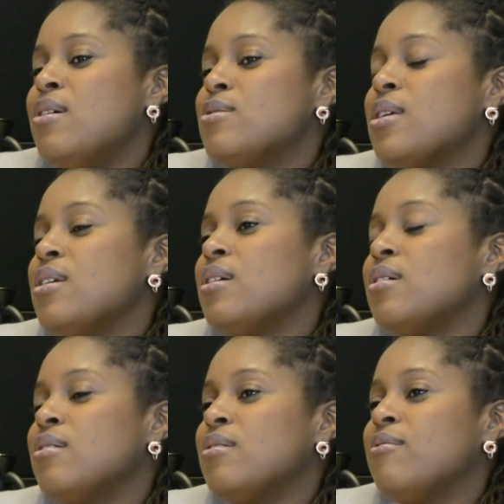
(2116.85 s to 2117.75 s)
So I think
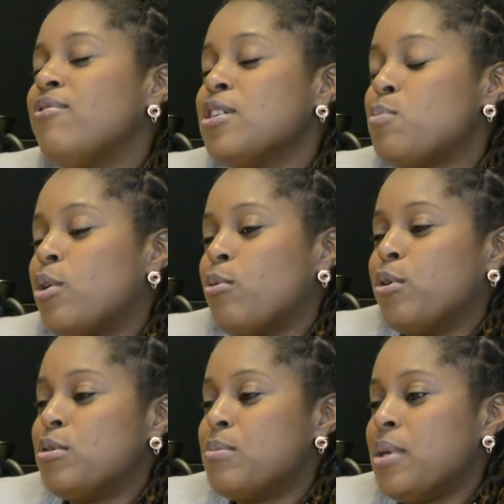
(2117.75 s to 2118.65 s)
the first point I
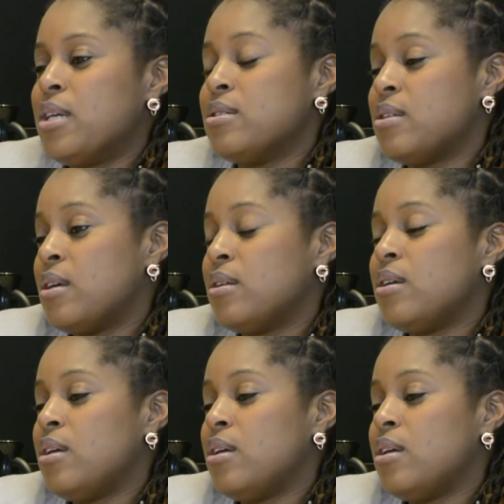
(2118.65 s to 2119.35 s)
wanted to make is that